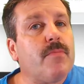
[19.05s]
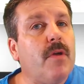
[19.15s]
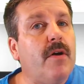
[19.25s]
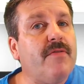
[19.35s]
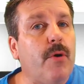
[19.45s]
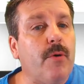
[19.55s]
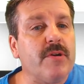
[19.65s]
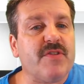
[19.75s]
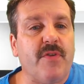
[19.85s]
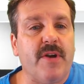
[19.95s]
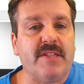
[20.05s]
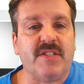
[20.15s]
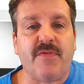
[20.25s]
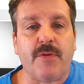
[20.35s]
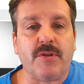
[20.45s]
Of course,
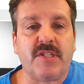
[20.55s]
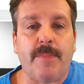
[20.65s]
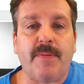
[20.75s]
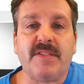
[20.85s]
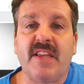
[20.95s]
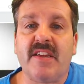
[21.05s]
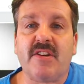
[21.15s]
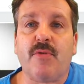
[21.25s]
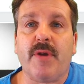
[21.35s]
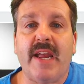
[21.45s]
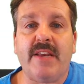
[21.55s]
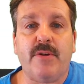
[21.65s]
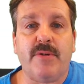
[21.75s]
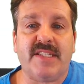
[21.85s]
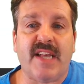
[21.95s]
friends, the first step is to hit create
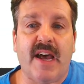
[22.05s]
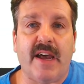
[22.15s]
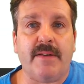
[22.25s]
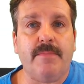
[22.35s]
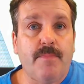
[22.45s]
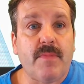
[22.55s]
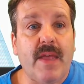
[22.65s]
new design,